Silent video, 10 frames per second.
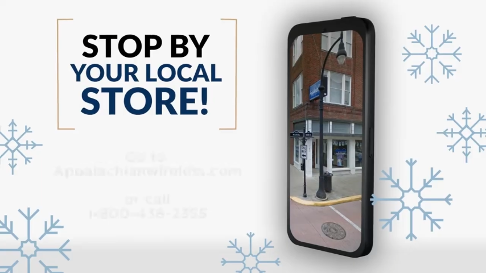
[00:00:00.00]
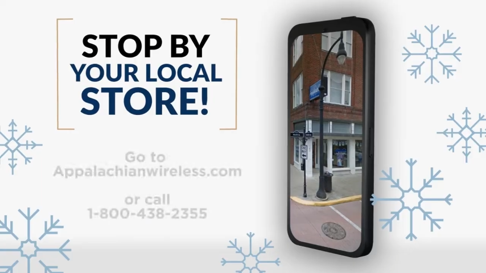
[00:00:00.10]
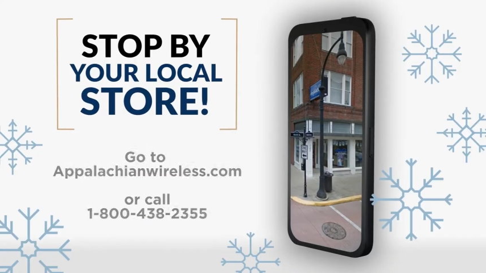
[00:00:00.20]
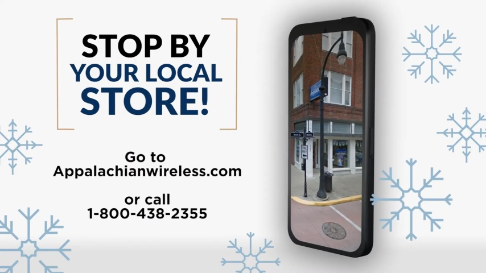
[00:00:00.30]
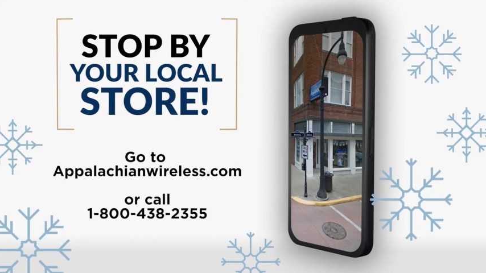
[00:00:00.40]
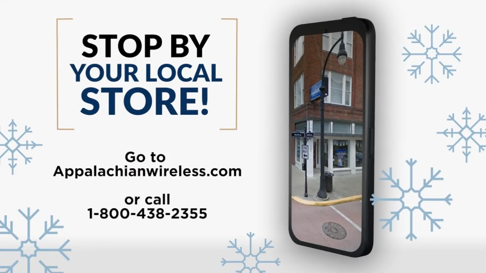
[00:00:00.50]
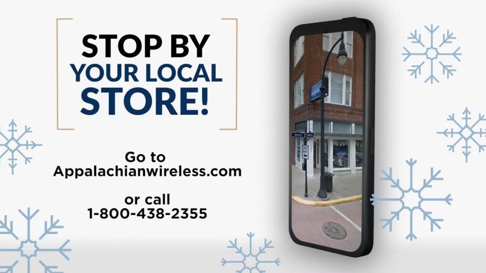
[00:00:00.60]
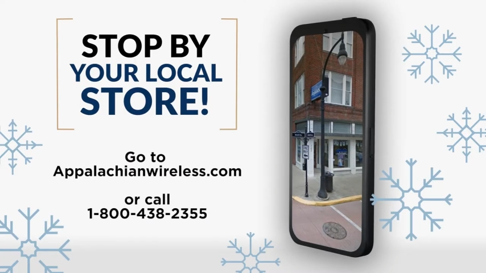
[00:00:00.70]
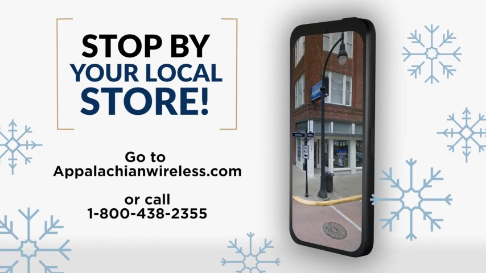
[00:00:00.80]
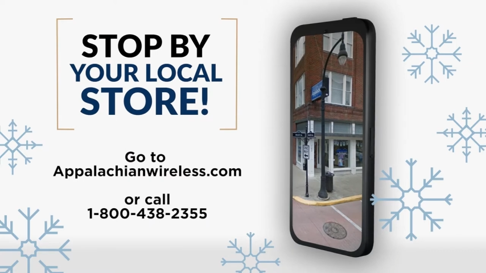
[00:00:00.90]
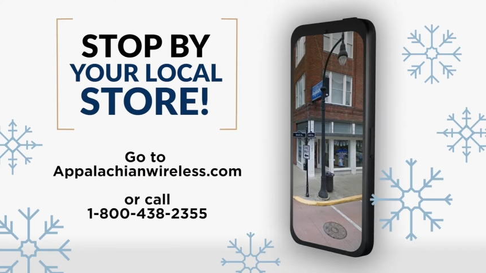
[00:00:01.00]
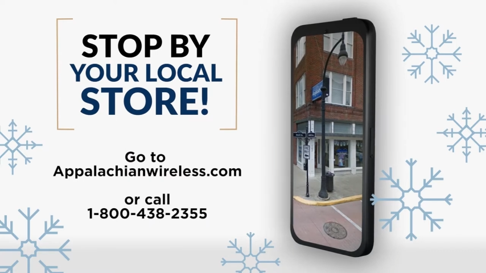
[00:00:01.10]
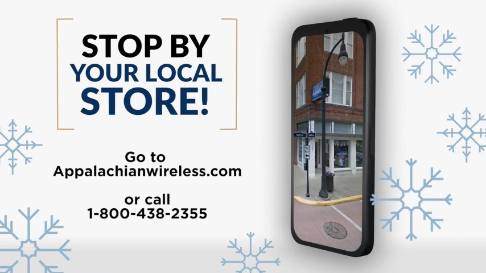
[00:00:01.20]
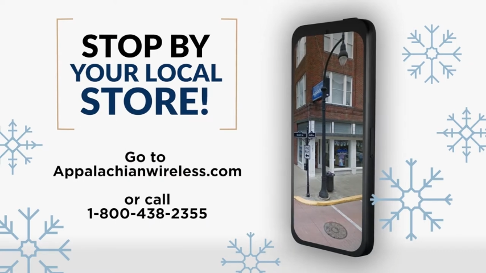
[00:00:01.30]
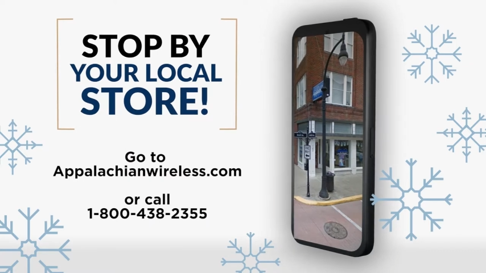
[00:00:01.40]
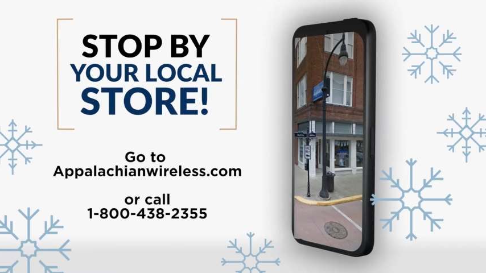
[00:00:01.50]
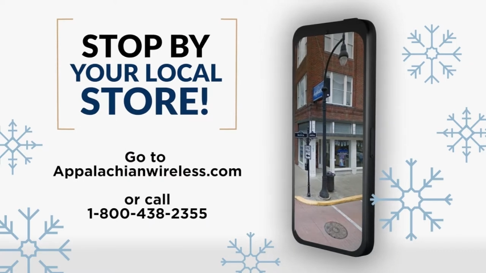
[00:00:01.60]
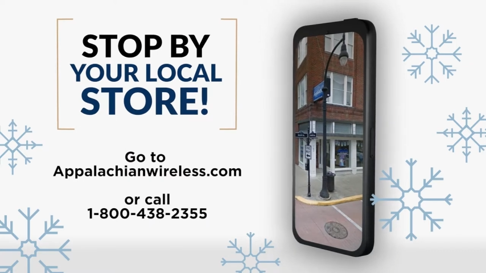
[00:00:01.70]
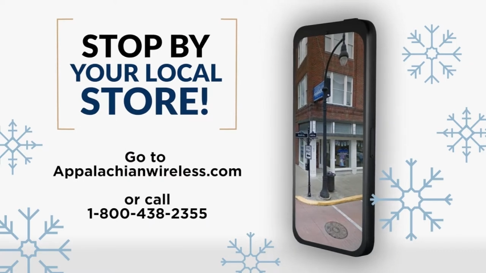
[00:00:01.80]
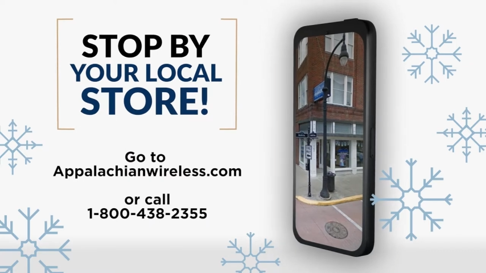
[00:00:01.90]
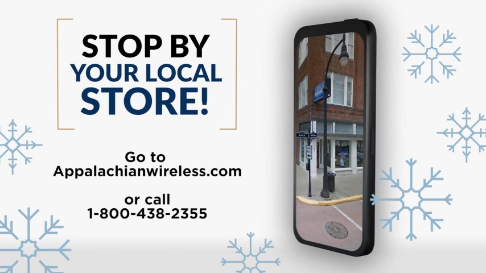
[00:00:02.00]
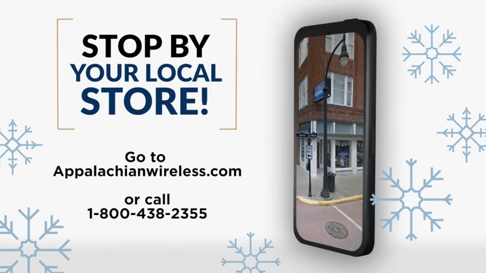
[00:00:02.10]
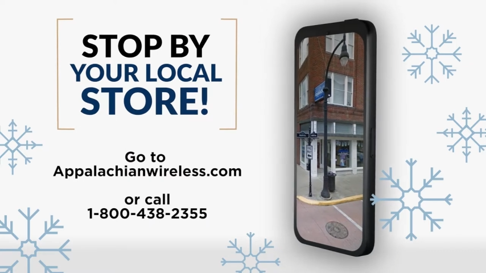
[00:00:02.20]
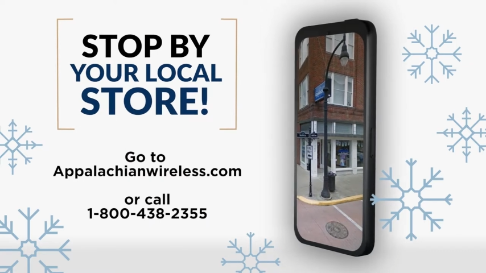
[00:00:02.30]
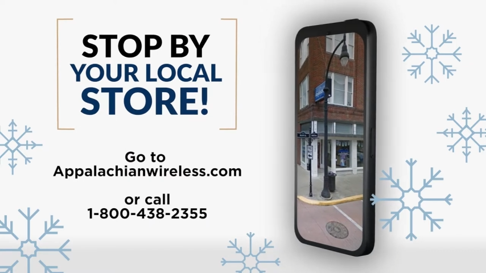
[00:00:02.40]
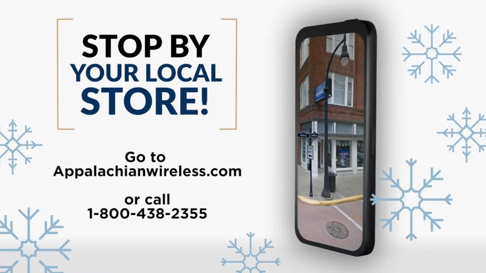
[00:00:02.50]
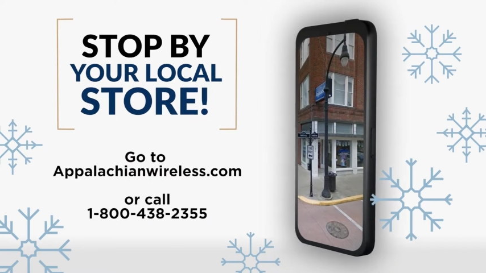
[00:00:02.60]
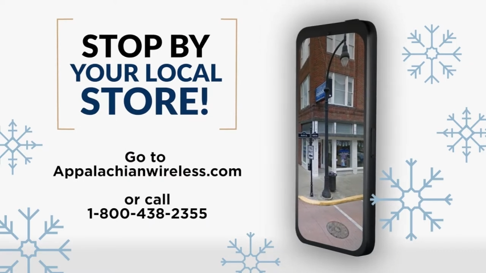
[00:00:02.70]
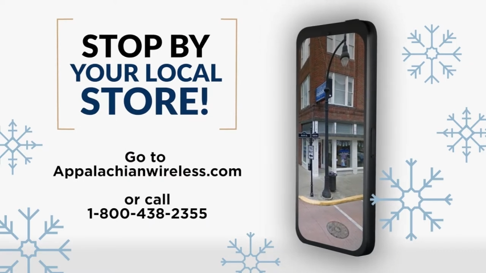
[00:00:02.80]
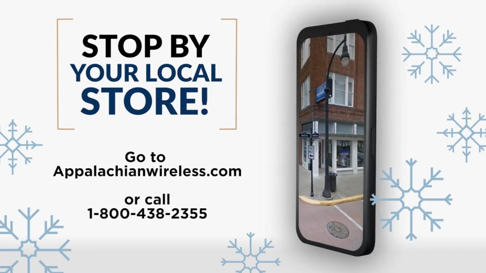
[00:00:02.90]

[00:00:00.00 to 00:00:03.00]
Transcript: Nobody's mouth can be seen.